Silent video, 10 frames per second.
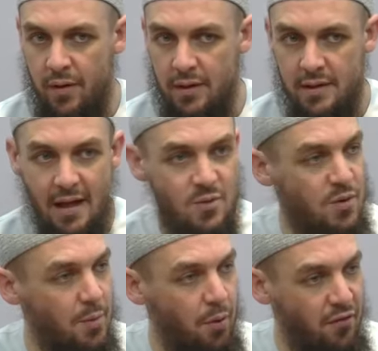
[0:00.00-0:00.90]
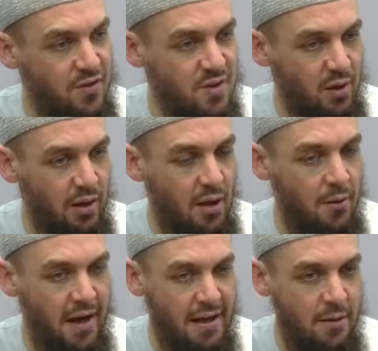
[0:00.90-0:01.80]
And that's what the Prophet sallallahu
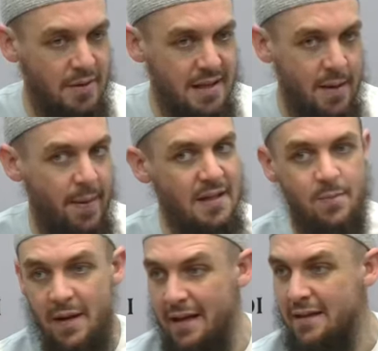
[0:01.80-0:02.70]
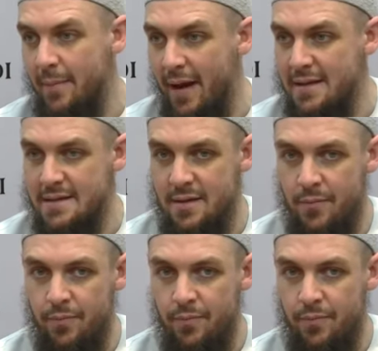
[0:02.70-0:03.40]
alaihi wasallam explained them as.